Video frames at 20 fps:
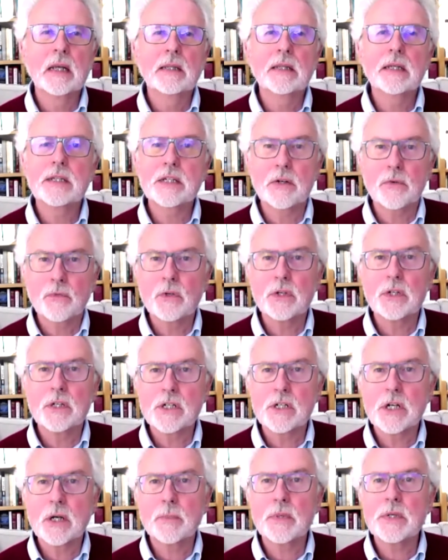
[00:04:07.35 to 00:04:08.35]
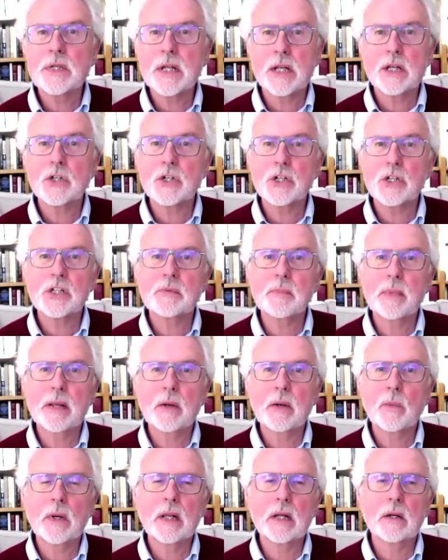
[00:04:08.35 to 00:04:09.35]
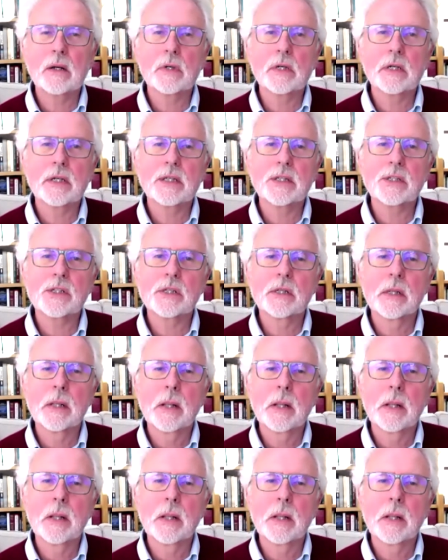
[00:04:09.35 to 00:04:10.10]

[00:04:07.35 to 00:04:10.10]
that different interpretations may well arise.